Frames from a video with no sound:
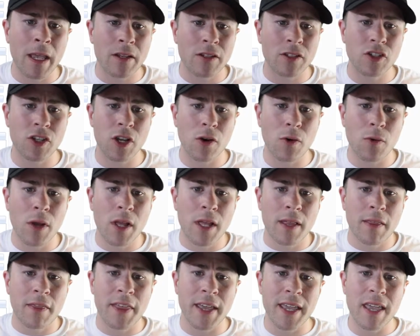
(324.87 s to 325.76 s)
So
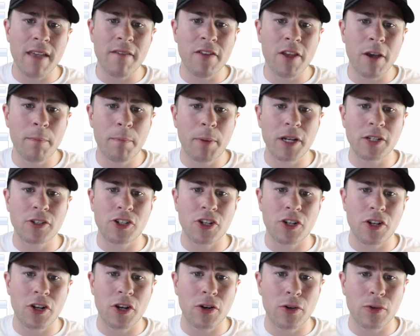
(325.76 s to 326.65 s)
they give you a bunch
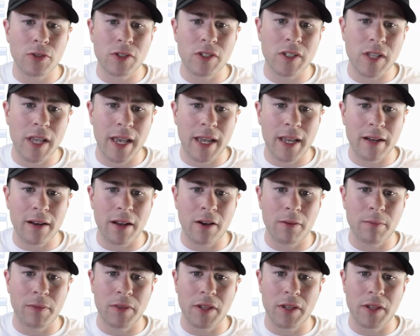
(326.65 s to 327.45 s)
of notes and